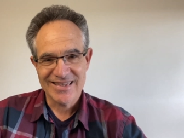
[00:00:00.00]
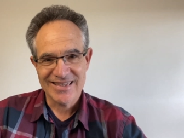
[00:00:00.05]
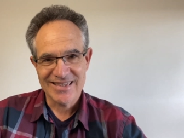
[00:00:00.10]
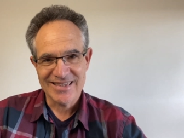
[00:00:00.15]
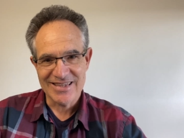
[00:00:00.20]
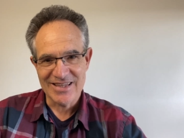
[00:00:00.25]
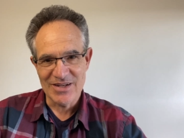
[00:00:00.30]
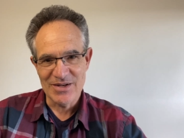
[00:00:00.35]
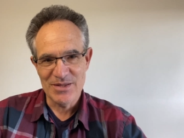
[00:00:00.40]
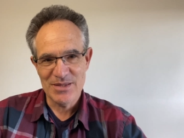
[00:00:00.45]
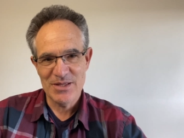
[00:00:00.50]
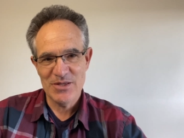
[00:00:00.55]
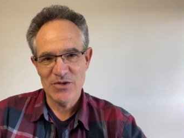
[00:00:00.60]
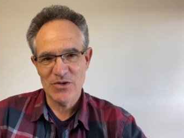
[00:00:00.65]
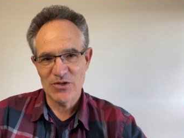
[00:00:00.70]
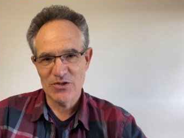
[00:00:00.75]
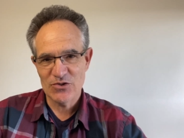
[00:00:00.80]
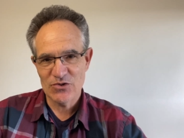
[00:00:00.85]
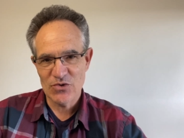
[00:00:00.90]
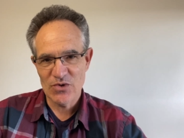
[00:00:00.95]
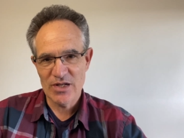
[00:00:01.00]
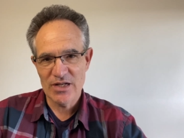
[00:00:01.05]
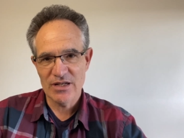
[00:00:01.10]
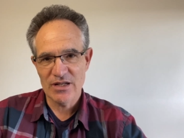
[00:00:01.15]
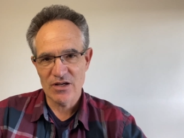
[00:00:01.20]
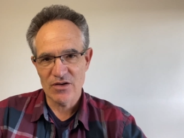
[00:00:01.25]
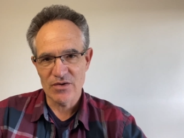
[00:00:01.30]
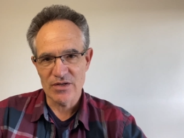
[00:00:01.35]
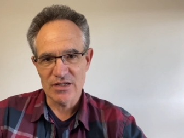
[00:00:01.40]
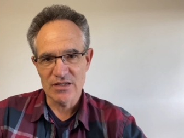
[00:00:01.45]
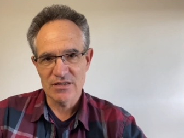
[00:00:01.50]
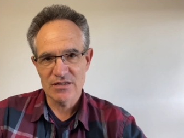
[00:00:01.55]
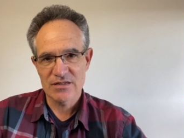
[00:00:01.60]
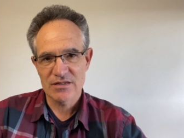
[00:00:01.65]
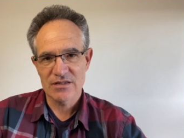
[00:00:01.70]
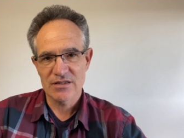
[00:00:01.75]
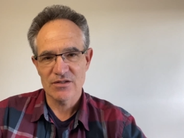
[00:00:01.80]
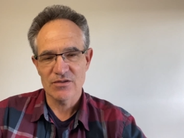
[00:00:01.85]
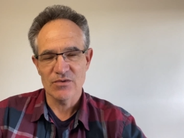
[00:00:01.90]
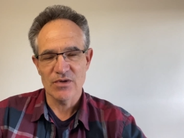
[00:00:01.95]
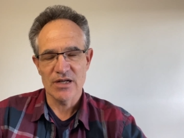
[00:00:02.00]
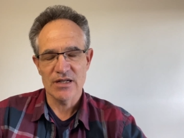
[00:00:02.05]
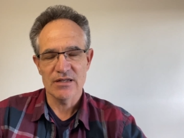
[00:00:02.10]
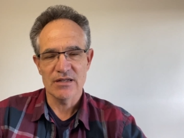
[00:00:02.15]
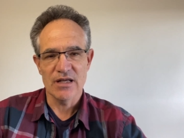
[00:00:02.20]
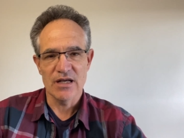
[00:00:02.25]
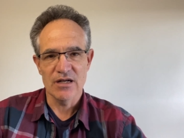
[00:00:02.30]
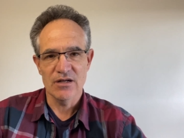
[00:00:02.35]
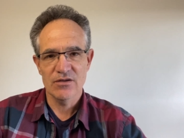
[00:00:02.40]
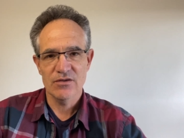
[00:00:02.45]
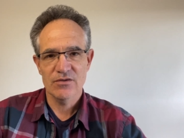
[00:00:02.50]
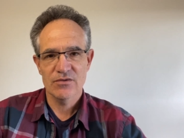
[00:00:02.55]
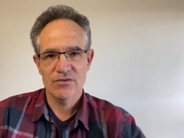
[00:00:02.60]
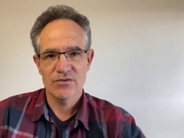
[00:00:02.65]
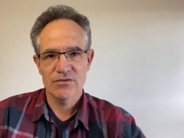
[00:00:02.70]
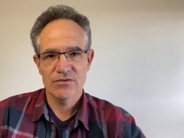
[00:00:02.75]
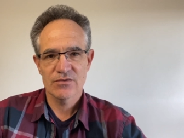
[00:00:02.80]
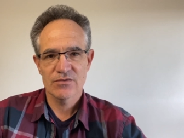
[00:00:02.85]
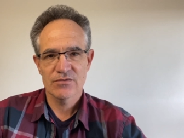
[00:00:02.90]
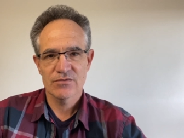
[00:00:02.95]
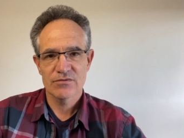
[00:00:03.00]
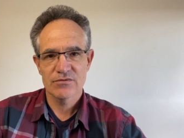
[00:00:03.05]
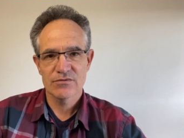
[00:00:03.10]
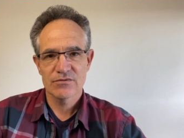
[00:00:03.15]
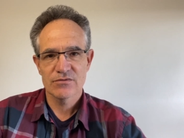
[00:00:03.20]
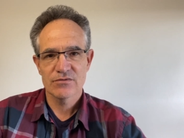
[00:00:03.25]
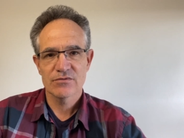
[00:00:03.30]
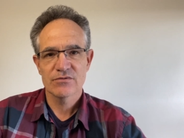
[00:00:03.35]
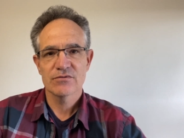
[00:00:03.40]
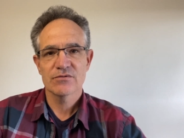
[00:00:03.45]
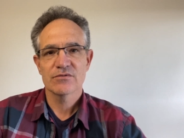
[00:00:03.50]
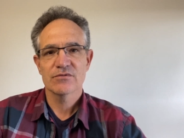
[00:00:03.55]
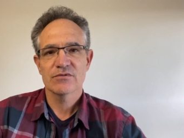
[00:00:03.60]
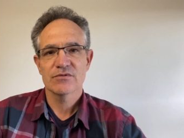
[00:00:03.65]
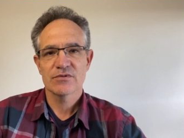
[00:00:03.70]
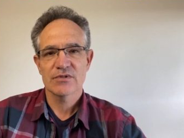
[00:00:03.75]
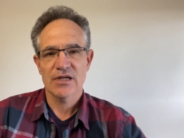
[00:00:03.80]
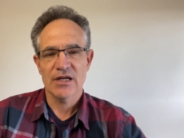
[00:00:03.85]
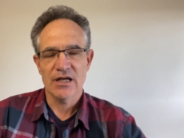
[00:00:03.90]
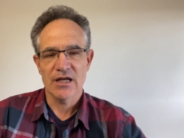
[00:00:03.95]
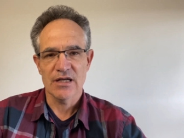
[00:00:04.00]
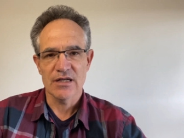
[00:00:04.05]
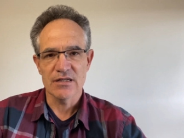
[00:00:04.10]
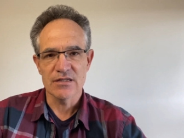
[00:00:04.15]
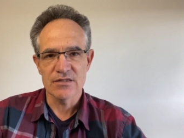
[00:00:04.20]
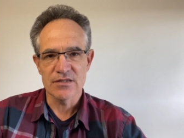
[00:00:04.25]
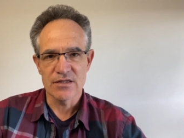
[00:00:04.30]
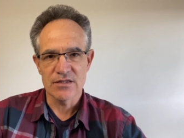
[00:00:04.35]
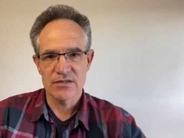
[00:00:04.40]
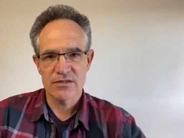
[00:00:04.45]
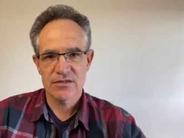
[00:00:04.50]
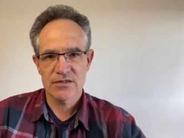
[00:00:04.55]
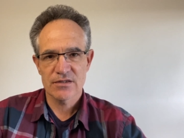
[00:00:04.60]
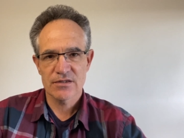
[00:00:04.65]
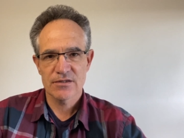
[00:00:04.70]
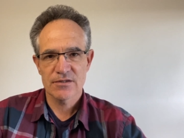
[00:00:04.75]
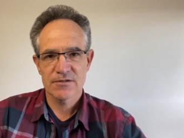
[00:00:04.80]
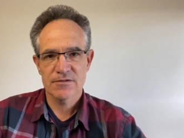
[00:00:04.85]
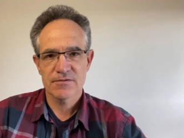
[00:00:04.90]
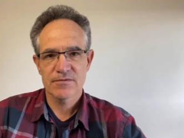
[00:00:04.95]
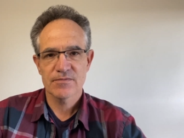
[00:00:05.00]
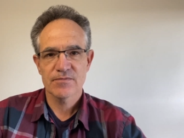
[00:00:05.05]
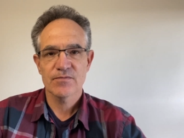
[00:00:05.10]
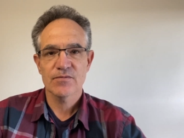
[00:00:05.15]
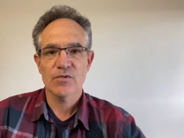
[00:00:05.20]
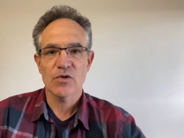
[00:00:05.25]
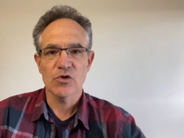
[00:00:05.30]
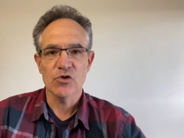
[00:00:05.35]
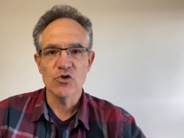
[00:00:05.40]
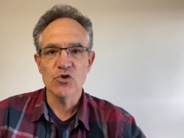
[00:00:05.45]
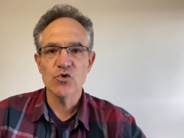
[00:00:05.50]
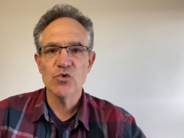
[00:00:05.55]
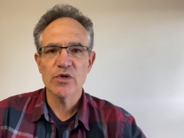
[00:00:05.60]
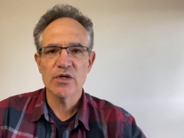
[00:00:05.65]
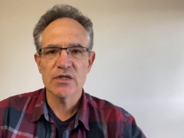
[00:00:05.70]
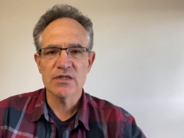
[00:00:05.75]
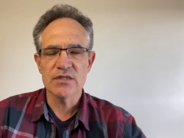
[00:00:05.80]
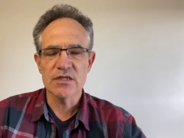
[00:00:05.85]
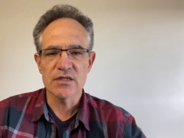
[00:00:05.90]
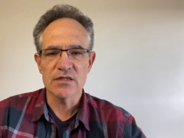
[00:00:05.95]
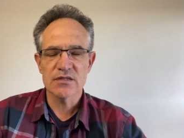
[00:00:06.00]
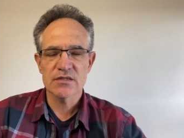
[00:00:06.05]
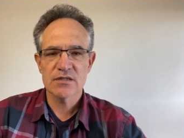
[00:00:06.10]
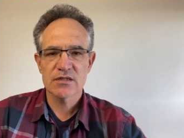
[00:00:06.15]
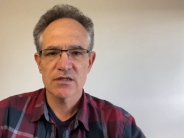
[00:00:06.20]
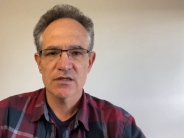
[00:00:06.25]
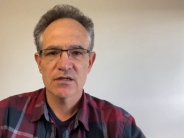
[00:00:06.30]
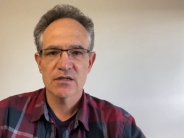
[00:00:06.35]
The only thing you can truly know is, right now, I exist, or you exist.